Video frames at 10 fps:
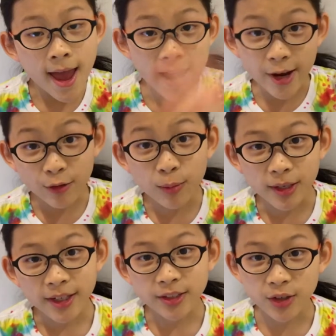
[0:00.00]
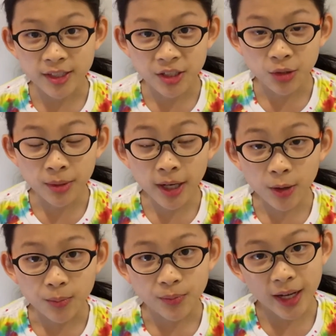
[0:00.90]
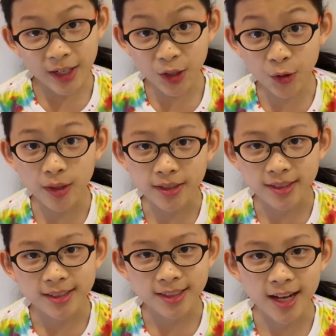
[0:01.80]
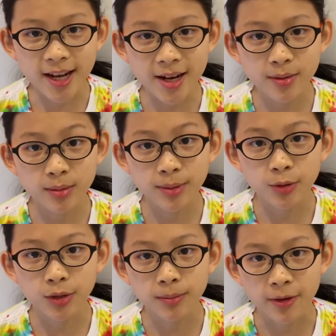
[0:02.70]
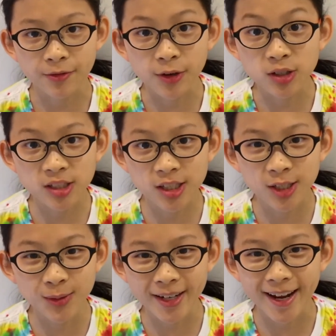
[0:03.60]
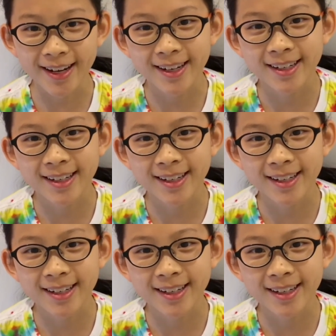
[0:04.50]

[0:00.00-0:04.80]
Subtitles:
Hey everybody, it's Crazy QnA Girl. How you doing? Today I'm going to be doing my first Q&A.